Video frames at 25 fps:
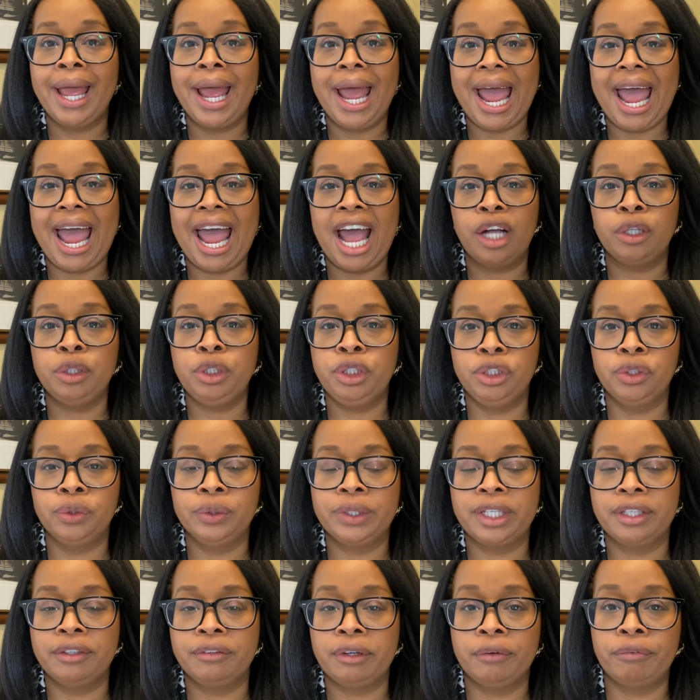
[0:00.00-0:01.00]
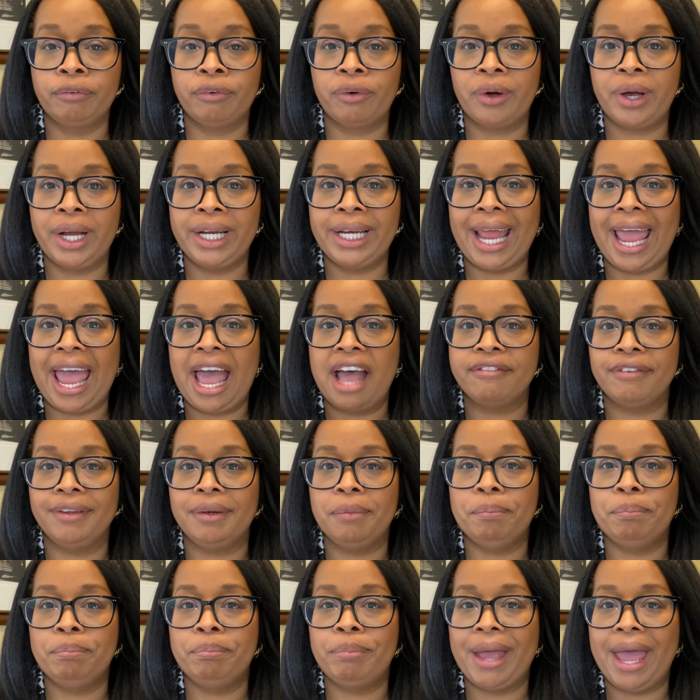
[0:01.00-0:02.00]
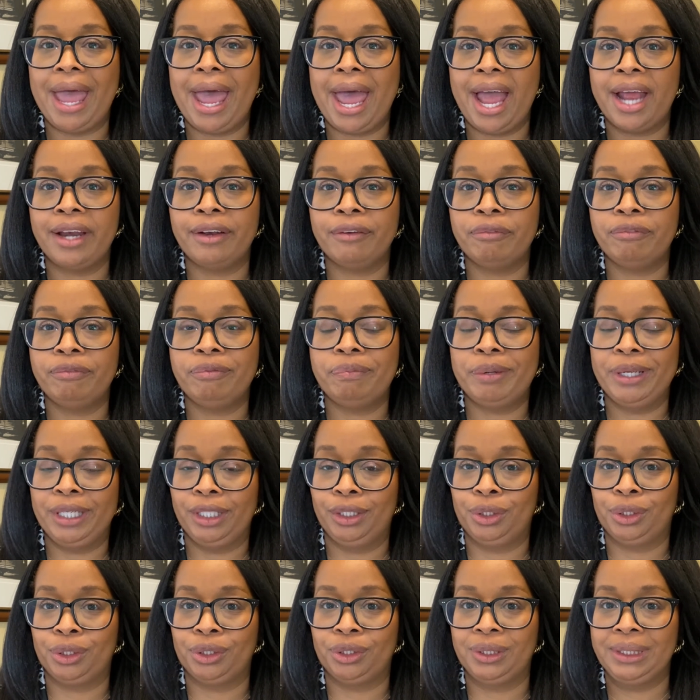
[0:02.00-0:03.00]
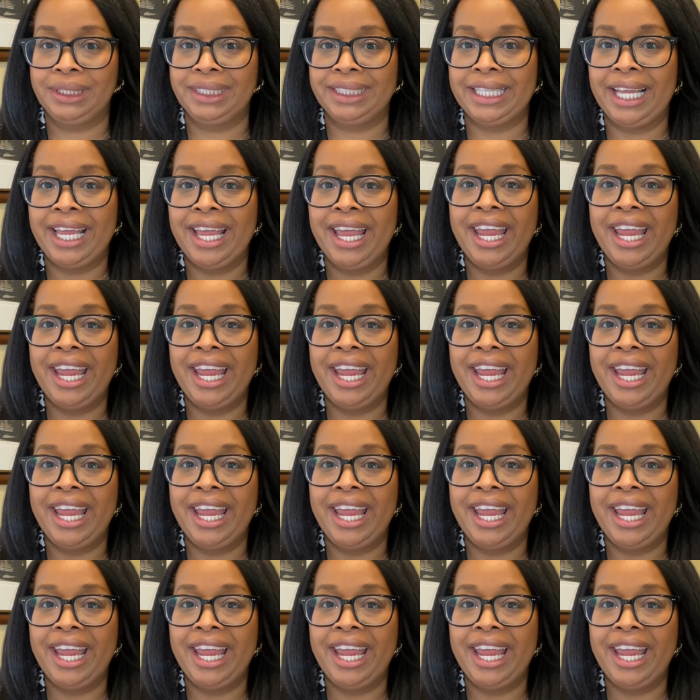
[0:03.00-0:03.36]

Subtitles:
how you can avoid having bad pictures